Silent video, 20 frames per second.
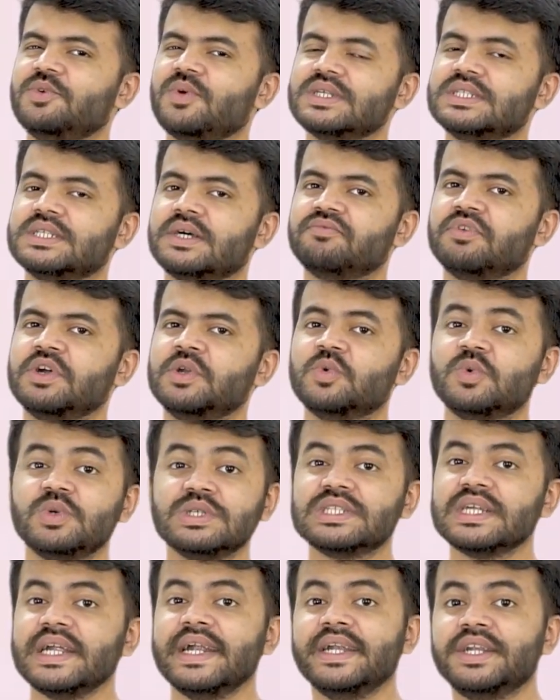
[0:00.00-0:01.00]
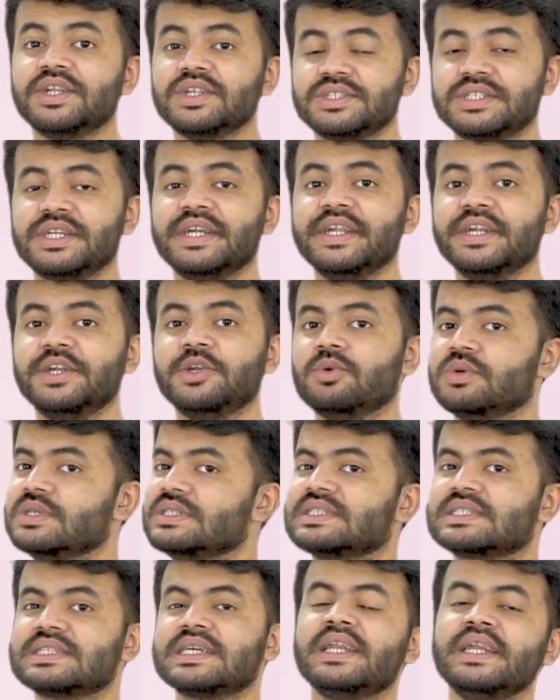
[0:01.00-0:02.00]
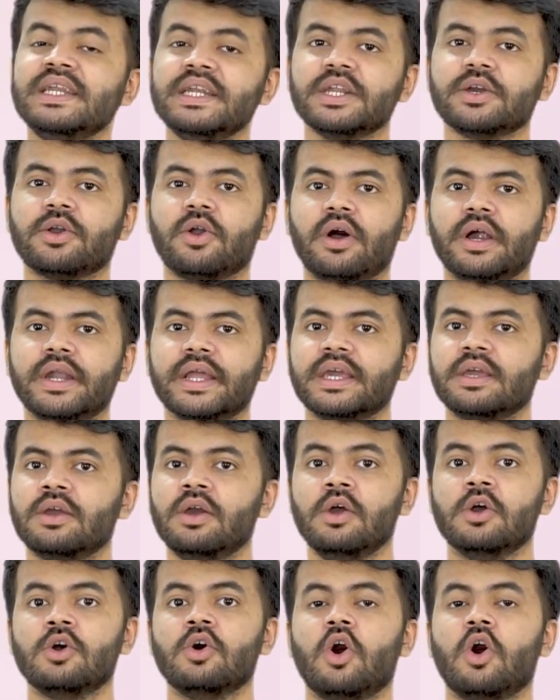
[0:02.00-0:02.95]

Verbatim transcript: you are someone who is interested in doing screen recording